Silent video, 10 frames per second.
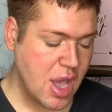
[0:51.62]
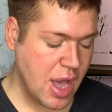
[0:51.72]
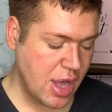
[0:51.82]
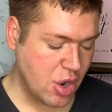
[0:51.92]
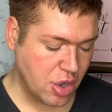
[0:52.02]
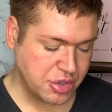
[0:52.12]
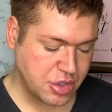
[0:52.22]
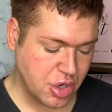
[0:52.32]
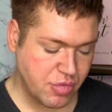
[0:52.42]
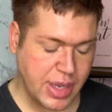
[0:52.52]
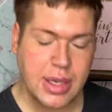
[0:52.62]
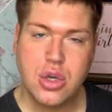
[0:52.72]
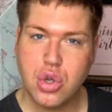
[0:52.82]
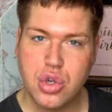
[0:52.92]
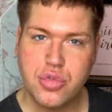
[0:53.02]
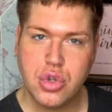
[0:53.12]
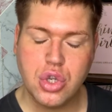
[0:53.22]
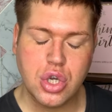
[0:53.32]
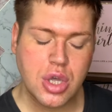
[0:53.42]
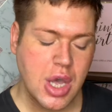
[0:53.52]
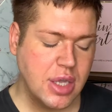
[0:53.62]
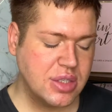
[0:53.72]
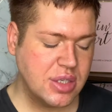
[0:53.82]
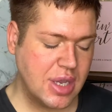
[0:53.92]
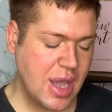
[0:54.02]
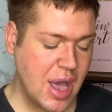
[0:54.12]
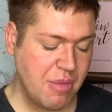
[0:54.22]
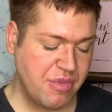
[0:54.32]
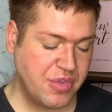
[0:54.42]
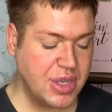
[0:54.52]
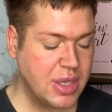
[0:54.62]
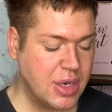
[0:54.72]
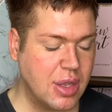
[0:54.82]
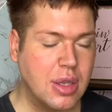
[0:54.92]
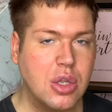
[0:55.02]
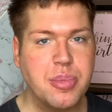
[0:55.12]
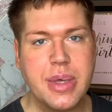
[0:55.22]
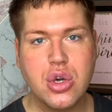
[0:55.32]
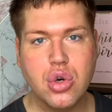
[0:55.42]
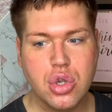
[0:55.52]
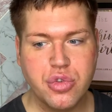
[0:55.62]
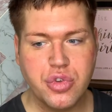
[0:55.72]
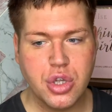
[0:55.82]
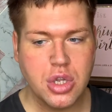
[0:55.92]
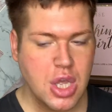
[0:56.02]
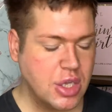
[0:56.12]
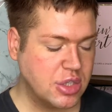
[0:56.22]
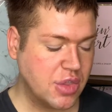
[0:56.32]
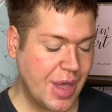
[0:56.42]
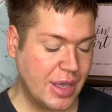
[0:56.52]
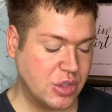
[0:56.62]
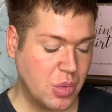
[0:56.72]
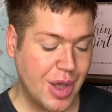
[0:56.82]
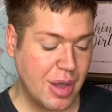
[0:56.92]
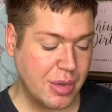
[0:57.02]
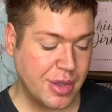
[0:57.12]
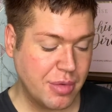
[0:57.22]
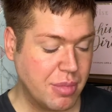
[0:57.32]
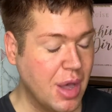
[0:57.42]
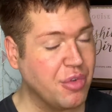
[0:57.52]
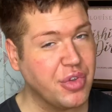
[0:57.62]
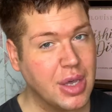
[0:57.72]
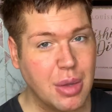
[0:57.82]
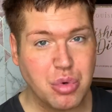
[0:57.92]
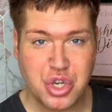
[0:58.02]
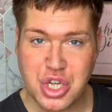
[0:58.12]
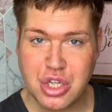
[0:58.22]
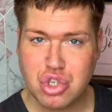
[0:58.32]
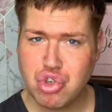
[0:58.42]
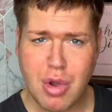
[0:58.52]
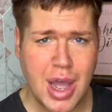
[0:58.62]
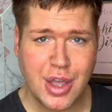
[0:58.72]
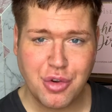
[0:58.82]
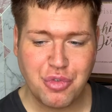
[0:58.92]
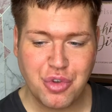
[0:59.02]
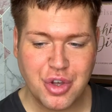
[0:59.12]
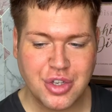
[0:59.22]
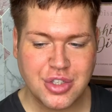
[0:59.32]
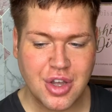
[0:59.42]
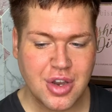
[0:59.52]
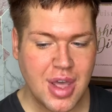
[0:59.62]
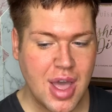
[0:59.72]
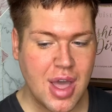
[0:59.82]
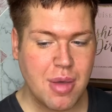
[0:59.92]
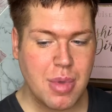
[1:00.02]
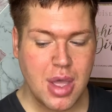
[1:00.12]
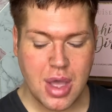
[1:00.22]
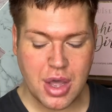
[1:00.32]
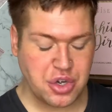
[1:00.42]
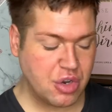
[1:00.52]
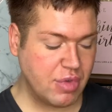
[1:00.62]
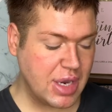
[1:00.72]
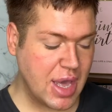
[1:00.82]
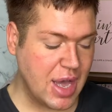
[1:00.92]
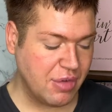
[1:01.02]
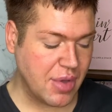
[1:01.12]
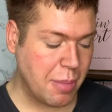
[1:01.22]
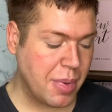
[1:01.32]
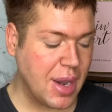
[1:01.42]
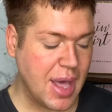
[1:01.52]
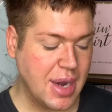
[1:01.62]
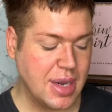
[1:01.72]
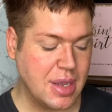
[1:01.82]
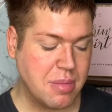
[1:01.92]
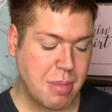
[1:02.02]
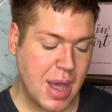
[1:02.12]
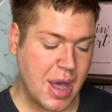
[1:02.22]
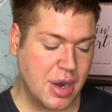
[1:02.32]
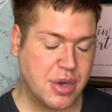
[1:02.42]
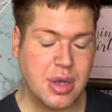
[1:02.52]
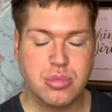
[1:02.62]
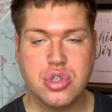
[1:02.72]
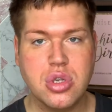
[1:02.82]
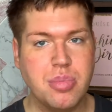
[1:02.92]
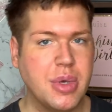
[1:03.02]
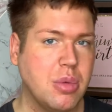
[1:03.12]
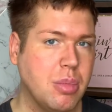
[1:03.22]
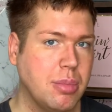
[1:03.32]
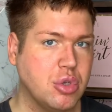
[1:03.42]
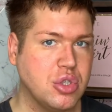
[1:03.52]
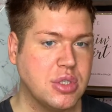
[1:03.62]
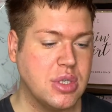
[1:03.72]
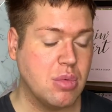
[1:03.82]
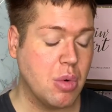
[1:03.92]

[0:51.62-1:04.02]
and also a really colourful look. Today I'm feeling a little bit colourful, so that is what I think I'm gonna try and focus on. I don't really have a plan in mind. I'm just gonna pick up a brush and see what